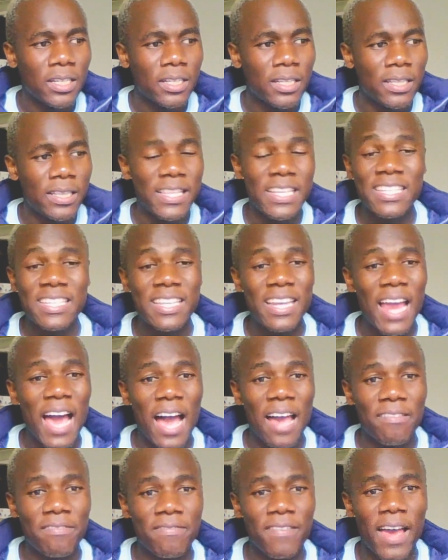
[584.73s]
this
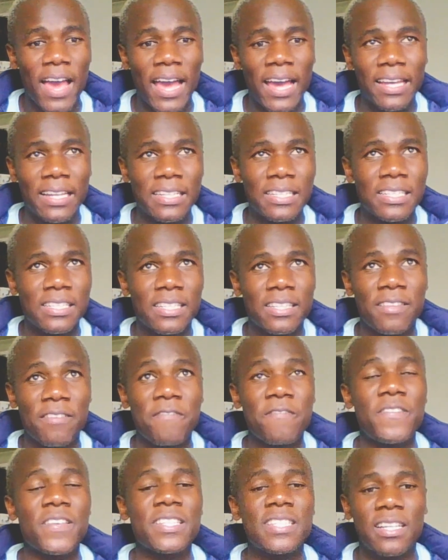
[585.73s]
life and the
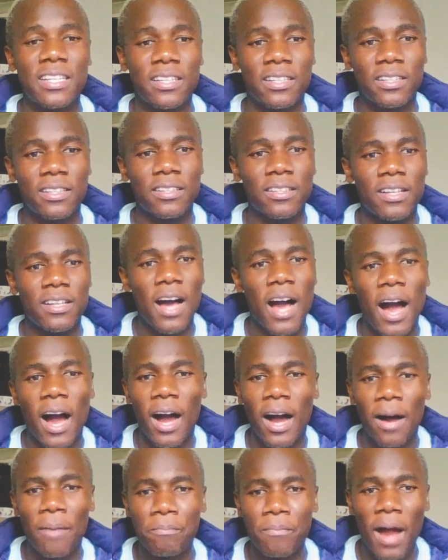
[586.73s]
physical.
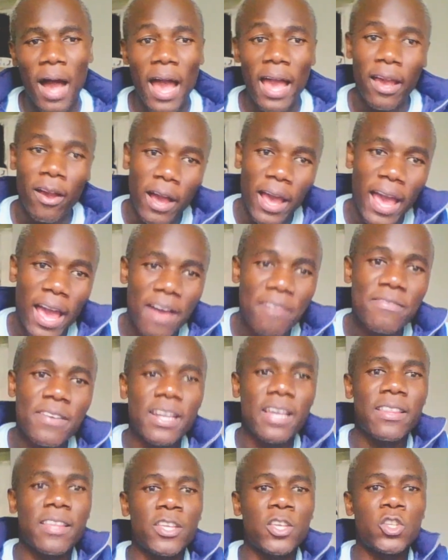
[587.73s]
I have
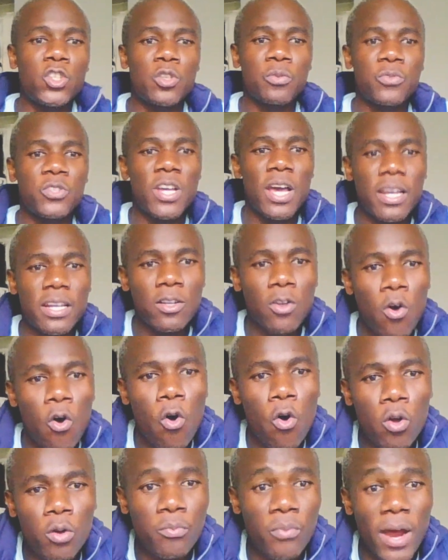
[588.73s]
another YouTube channel
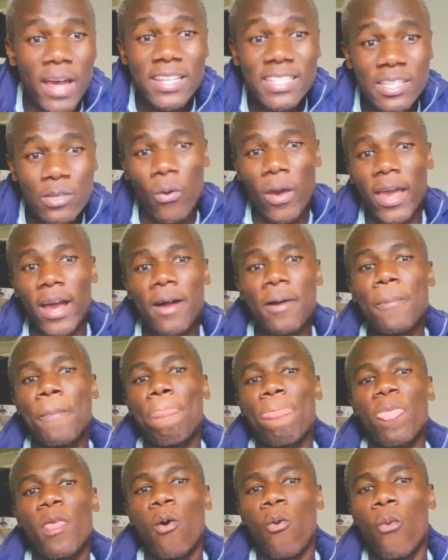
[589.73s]
called Brian Sawaya,
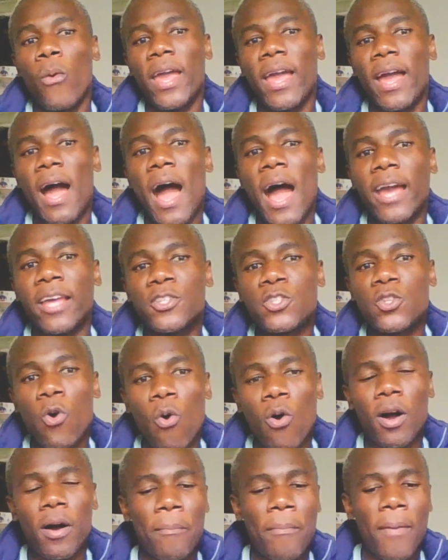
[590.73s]
where I
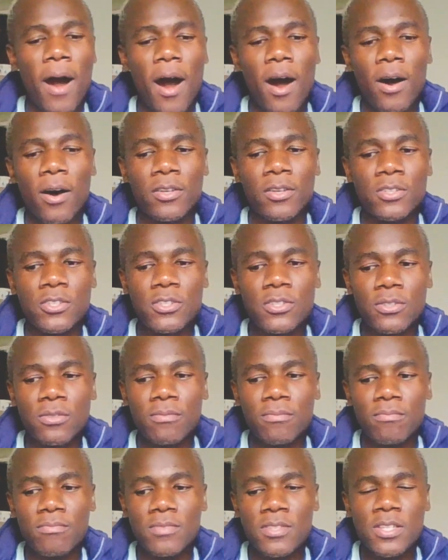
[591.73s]
talk about
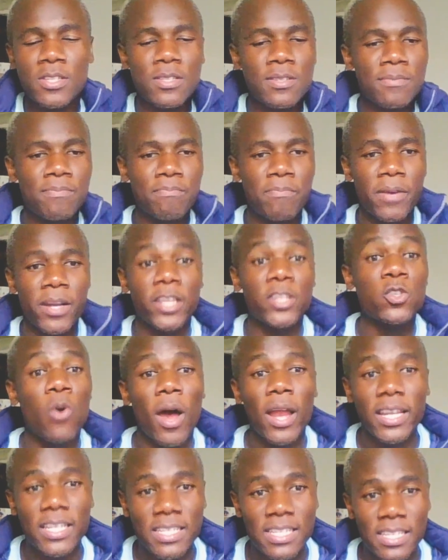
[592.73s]

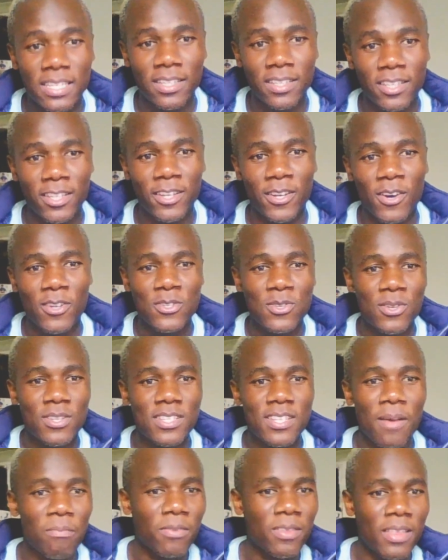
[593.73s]
spirituality, so
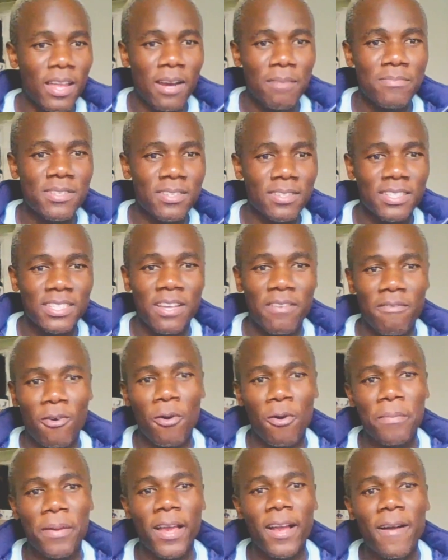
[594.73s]
it's something that I'm still
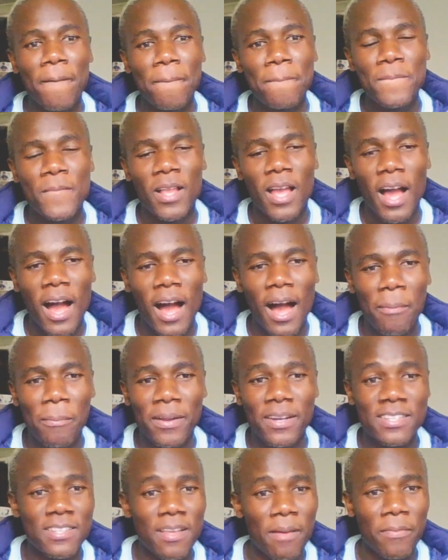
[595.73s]
developing,
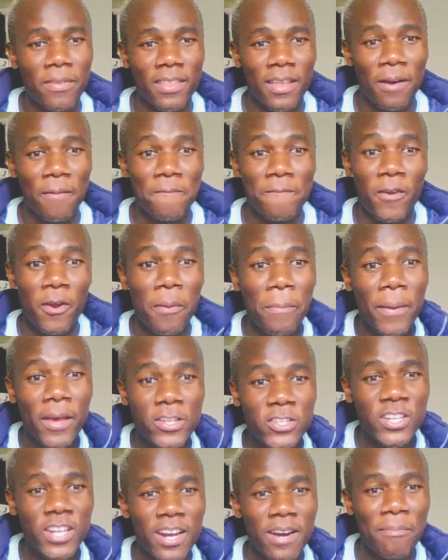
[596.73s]
and it's something that I'm very
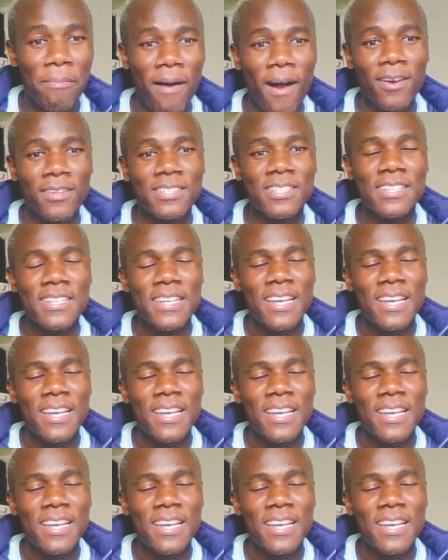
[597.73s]
passionate about.